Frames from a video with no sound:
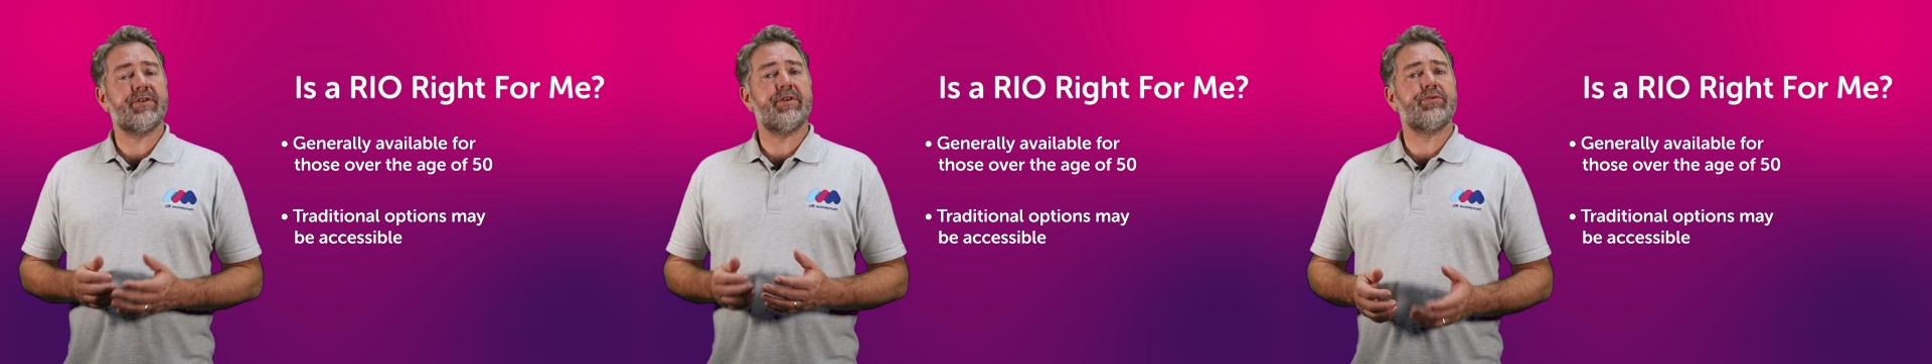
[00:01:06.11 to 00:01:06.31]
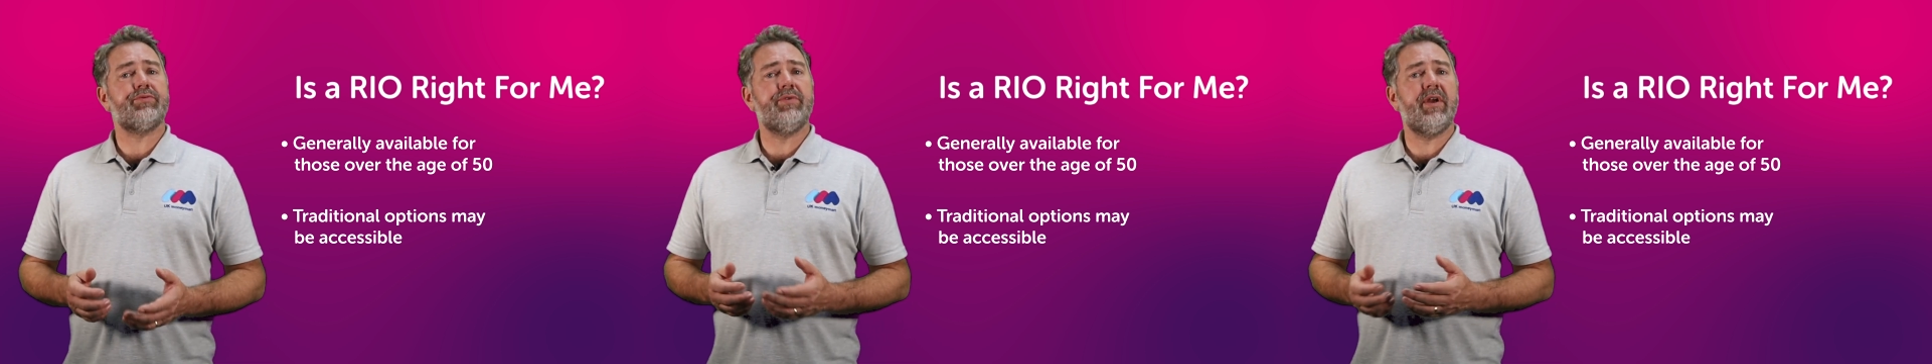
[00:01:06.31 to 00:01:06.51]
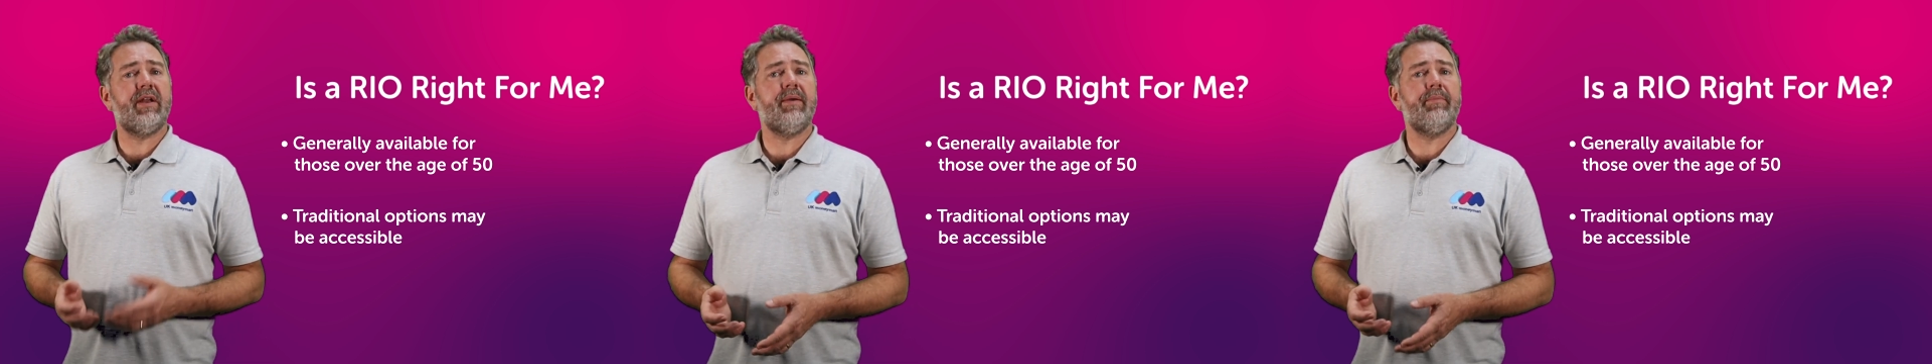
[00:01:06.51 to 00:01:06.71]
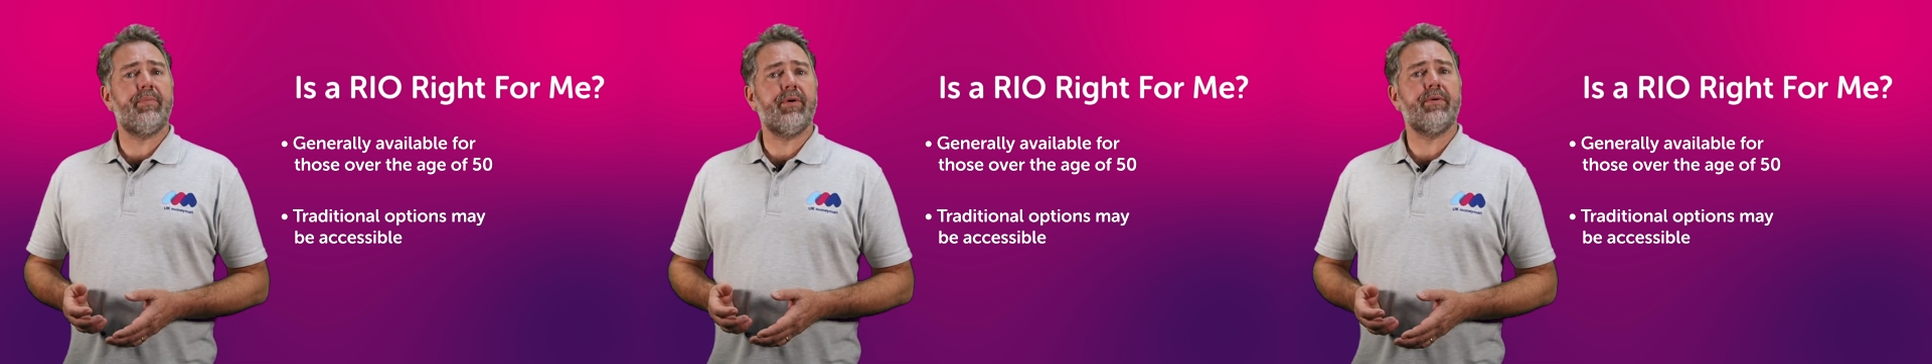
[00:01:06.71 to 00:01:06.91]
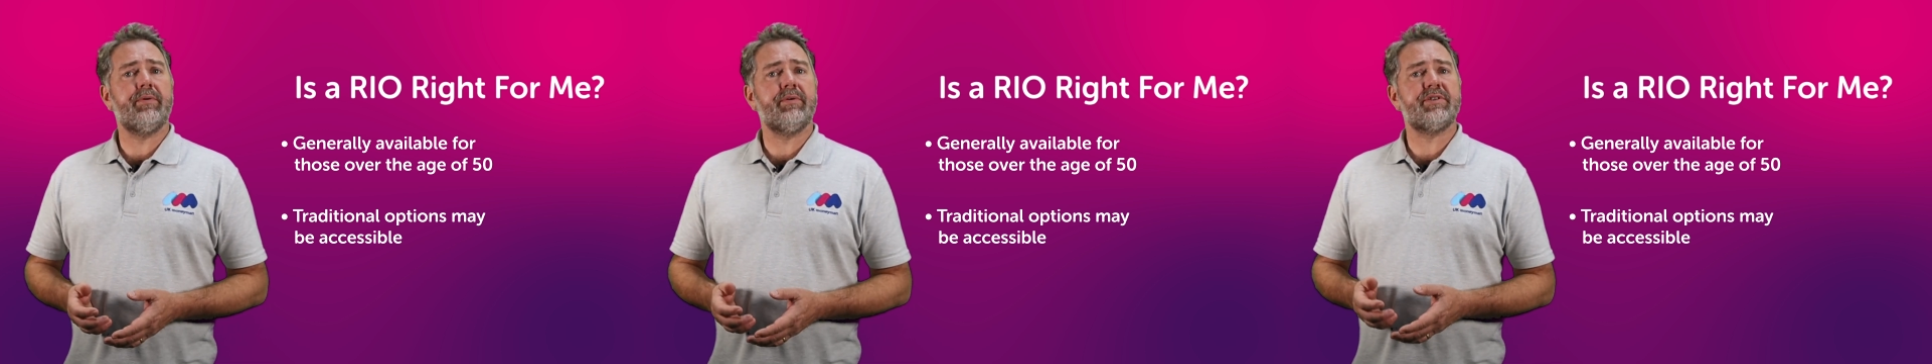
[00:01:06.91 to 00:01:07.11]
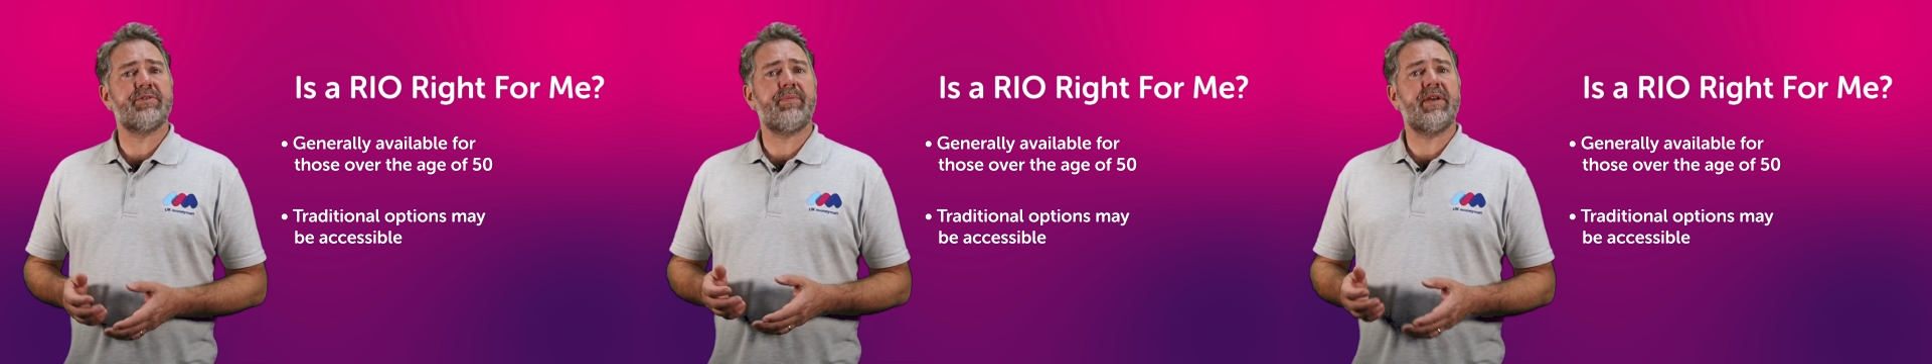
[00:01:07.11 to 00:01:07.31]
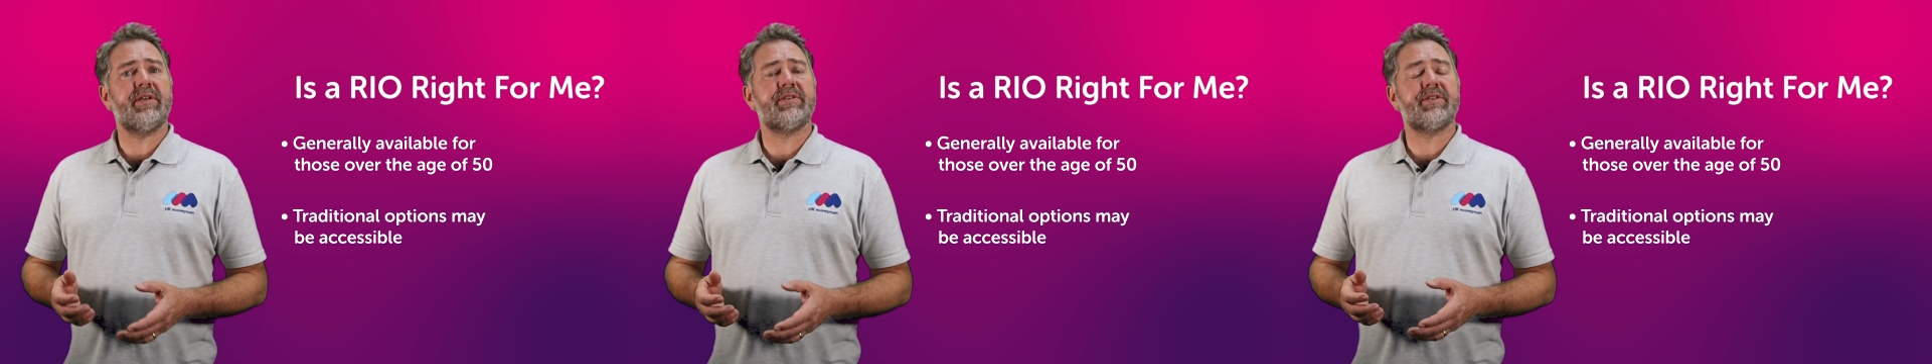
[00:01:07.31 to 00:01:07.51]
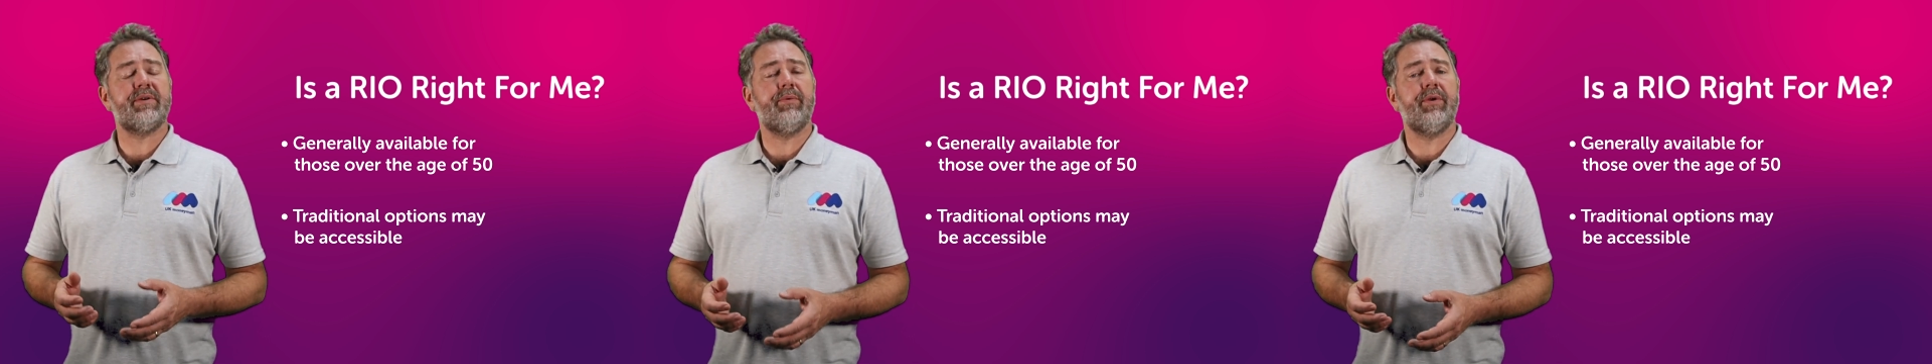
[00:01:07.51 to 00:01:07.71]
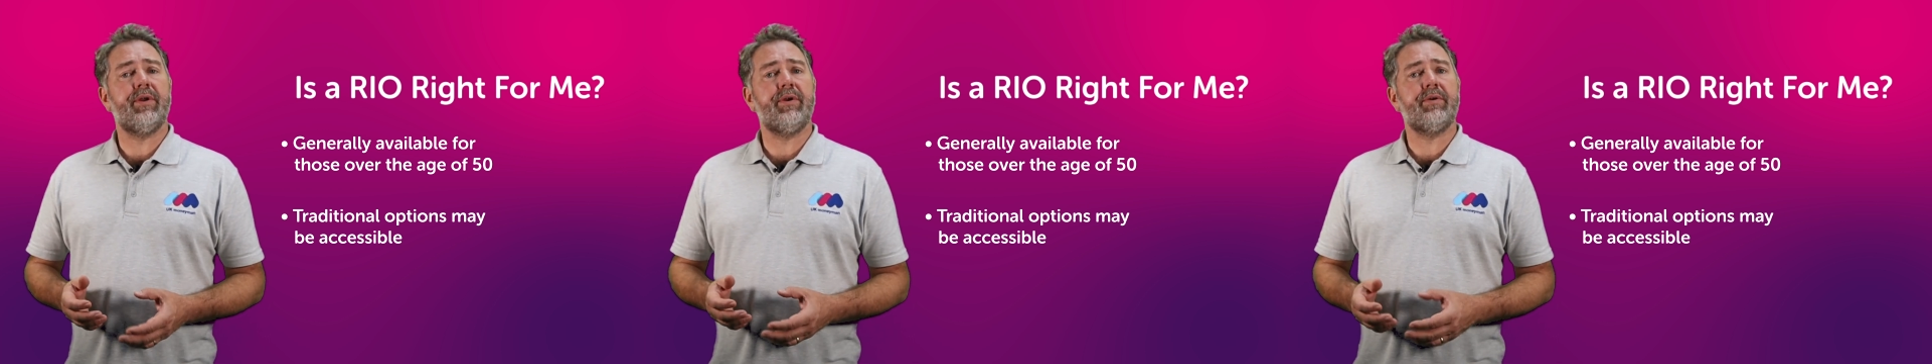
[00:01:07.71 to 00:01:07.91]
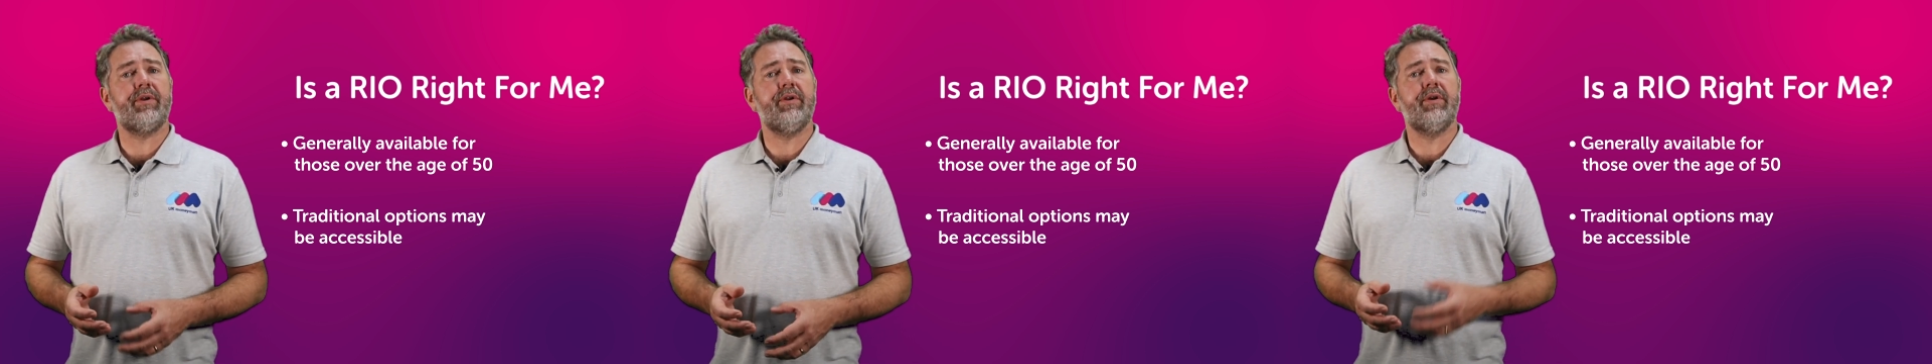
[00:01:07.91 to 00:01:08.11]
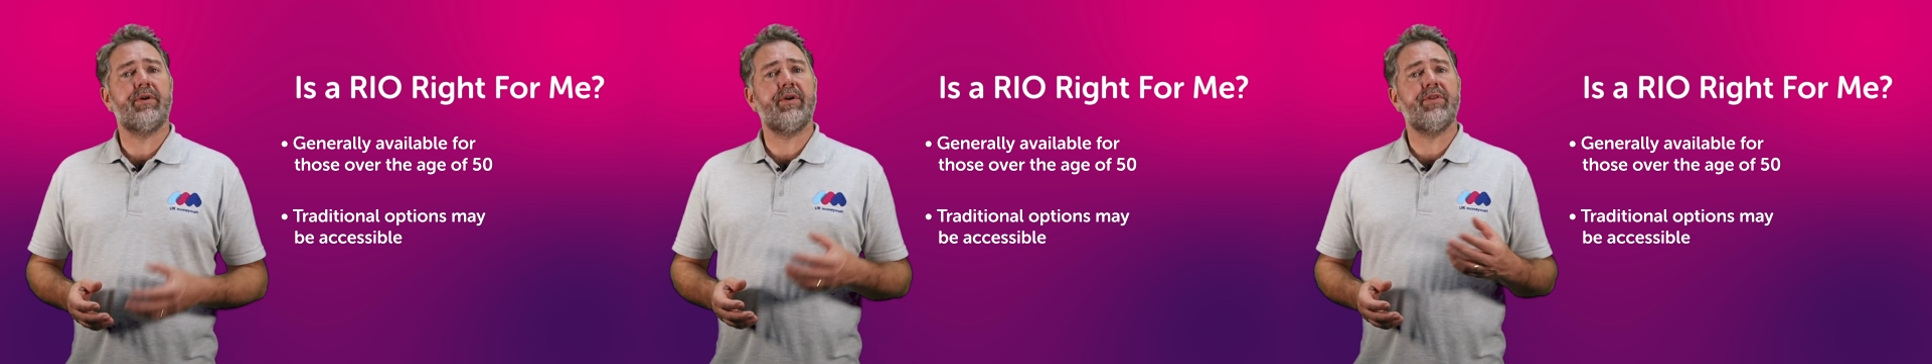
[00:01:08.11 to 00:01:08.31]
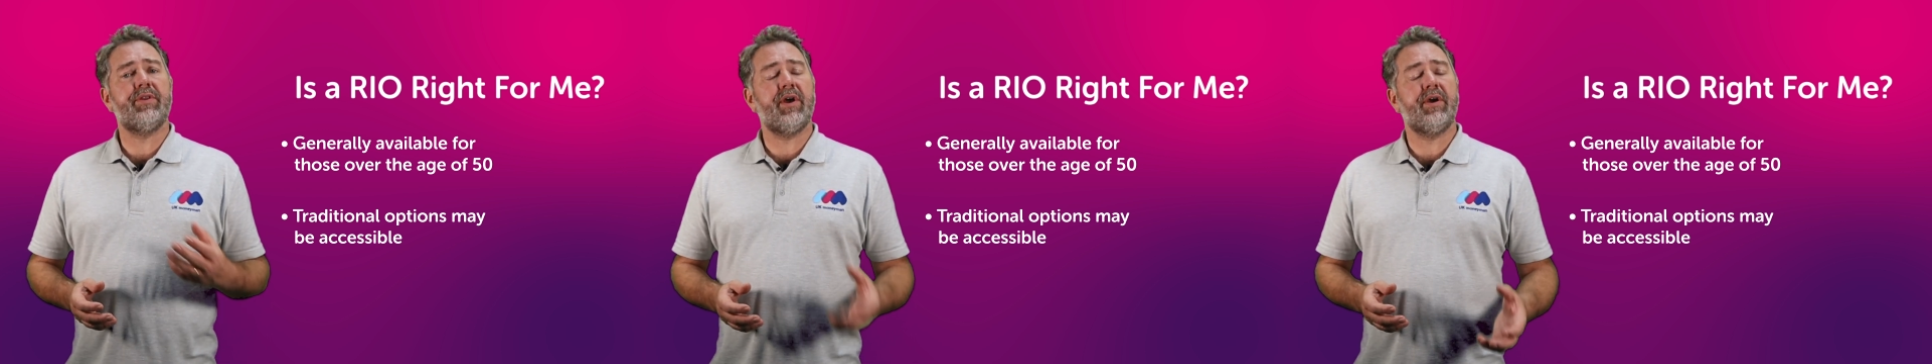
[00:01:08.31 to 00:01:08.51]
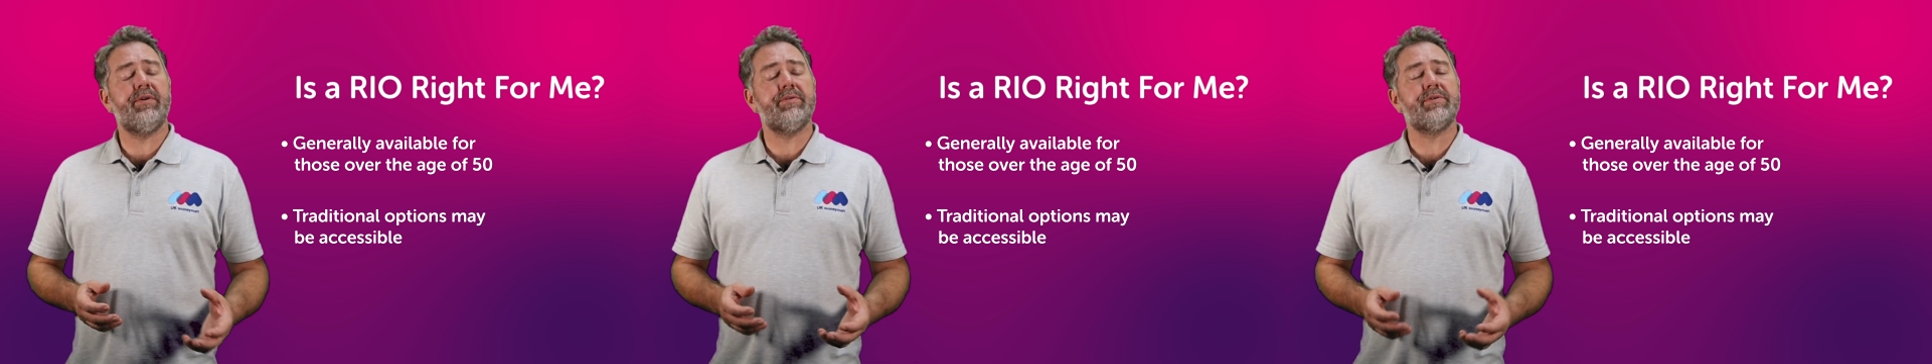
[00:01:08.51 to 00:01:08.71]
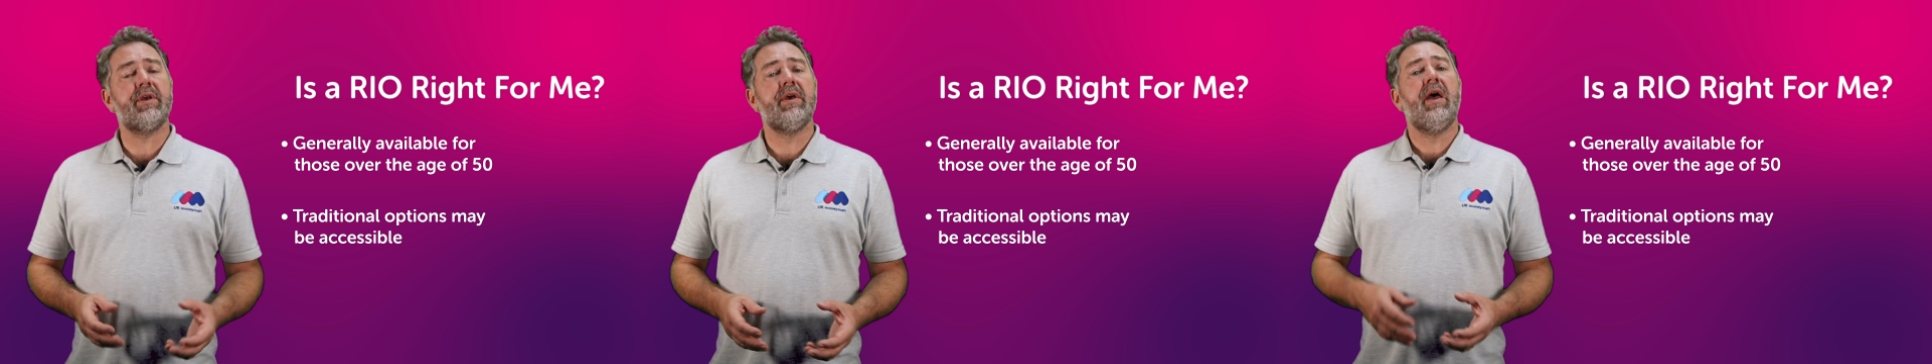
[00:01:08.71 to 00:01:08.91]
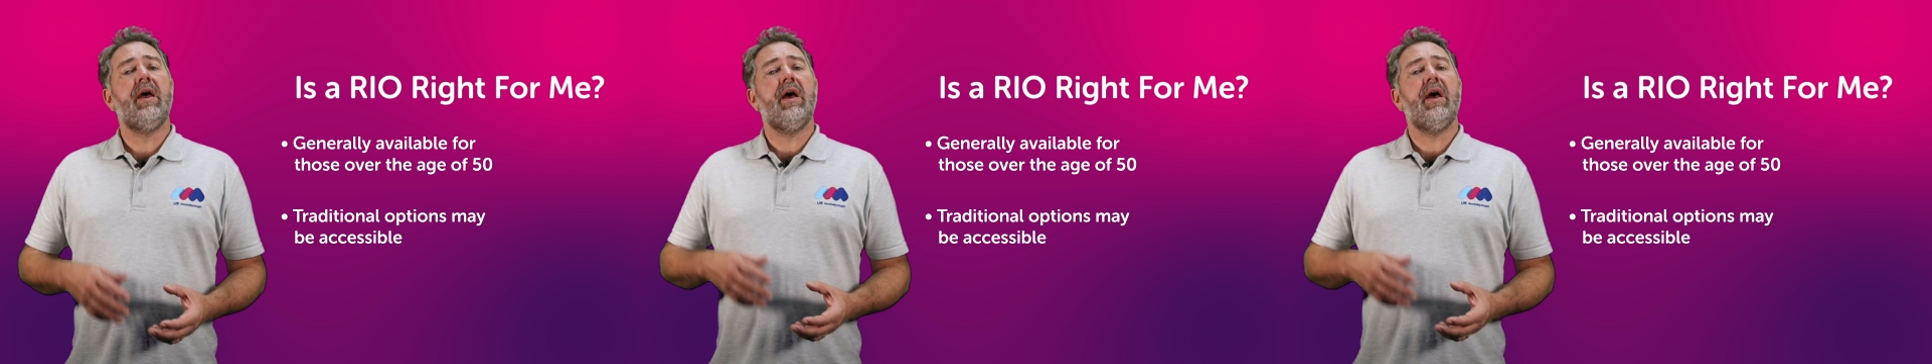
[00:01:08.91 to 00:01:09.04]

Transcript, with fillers: So it's really important to speak to someone who can look at those